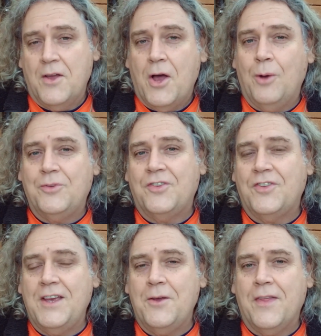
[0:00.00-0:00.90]
Hope to
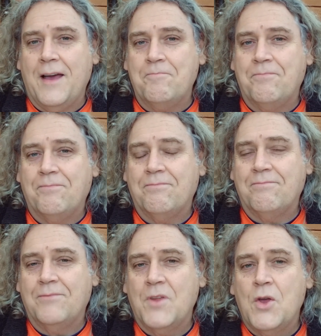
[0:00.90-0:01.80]
see you then.
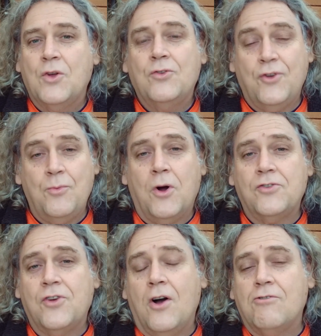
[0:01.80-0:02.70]
Do
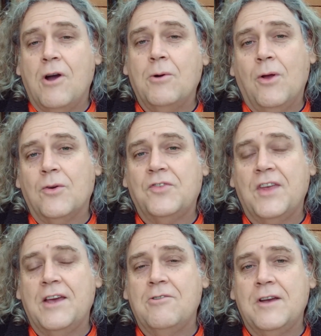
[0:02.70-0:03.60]
watch our Grow Along
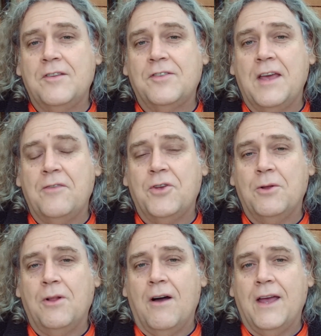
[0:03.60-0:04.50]
series if you
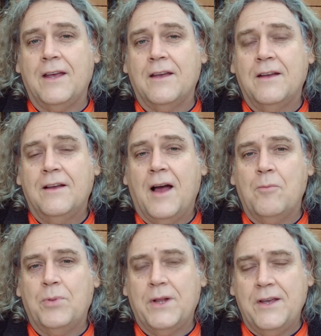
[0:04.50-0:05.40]
like,
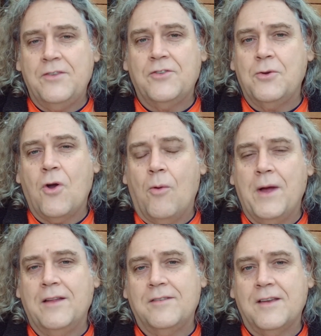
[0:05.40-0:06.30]
and please do
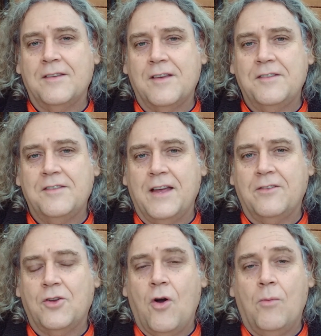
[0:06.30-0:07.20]
comment. As I
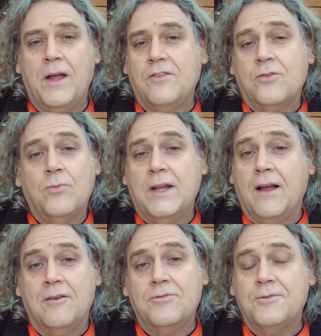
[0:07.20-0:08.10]
said, comments we
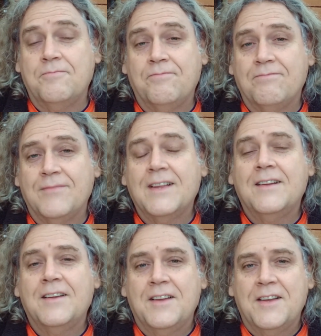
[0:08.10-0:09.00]
love.
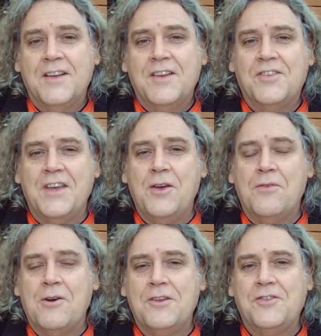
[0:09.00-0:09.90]
See you
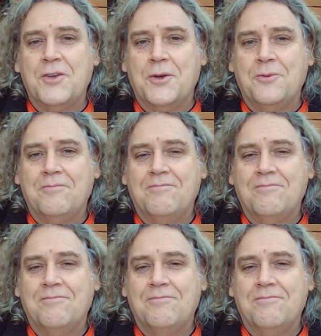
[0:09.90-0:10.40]
very soon.